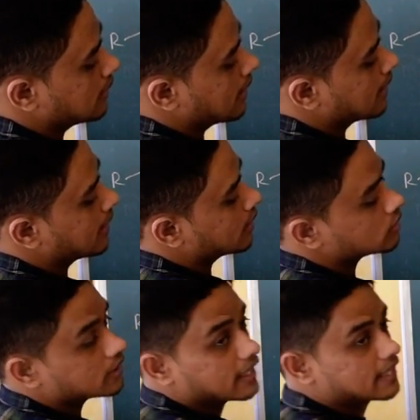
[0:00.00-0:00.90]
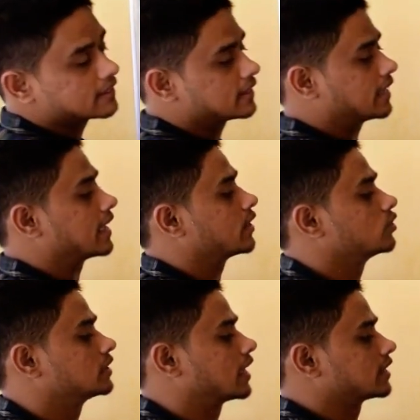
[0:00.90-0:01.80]
and nitrogen gets
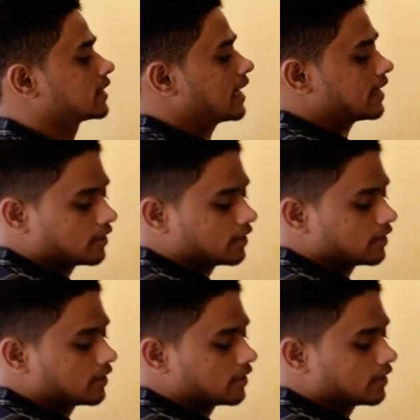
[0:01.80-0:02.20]
negative charge, right?